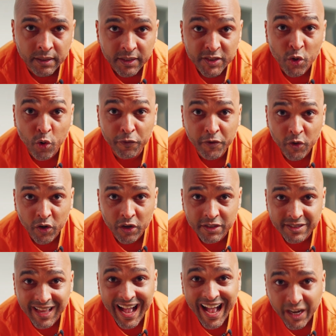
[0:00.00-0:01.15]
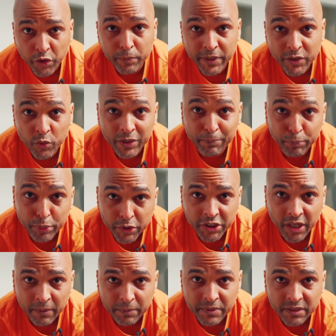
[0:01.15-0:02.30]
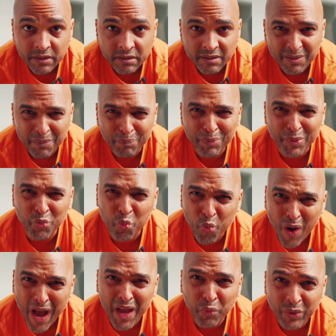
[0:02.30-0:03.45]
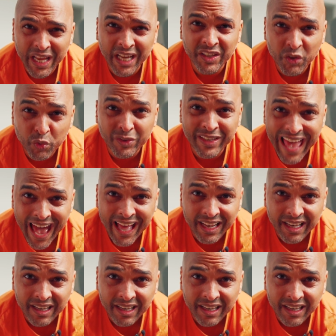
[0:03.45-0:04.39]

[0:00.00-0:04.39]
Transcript: So of course, I could be doing push-ups, but why would I do that